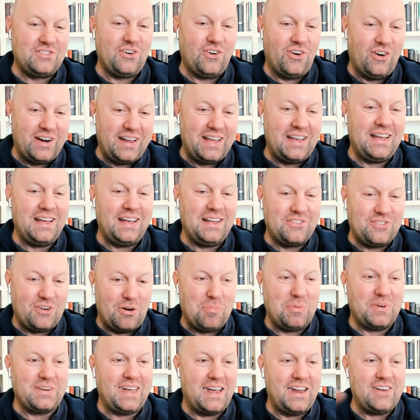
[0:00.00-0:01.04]
dirty
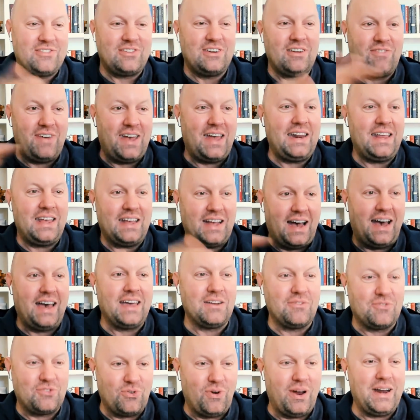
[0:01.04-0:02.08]
interpretation of any kind
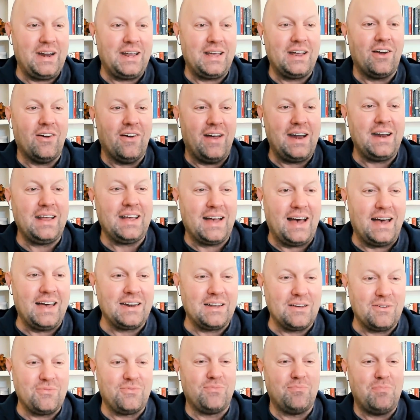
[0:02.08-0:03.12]
of trading or any kind
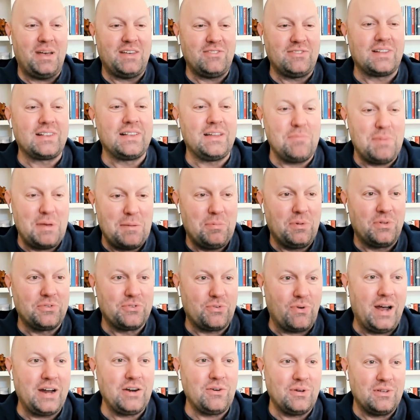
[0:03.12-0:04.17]
of basically people
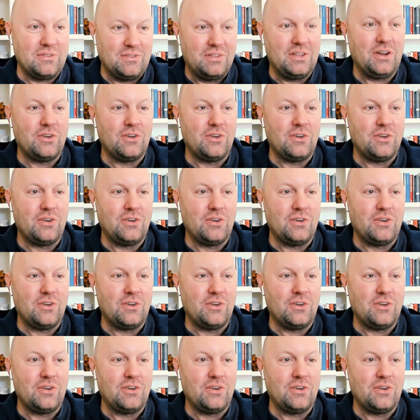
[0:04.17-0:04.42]
trying to,